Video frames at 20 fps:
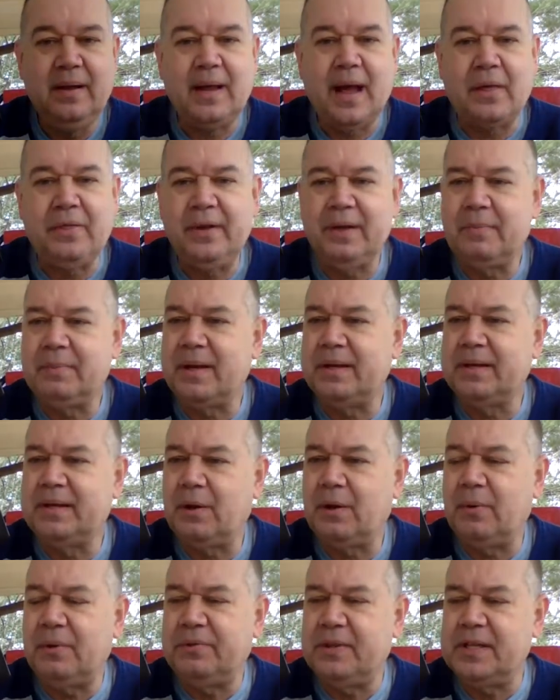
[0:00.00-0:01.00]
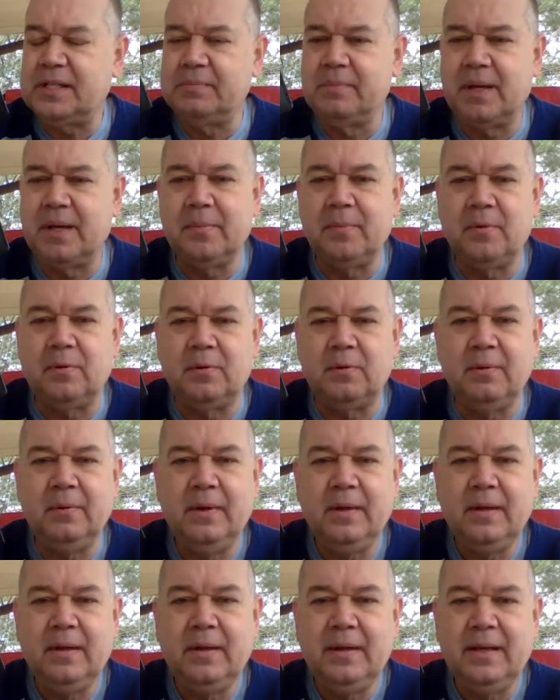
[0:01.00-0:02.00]
I think I'm going to go with this
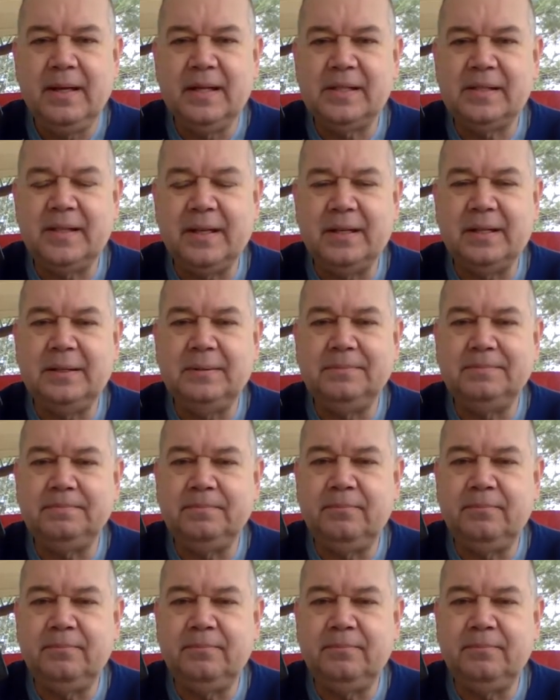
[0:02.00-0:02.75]
minimalistic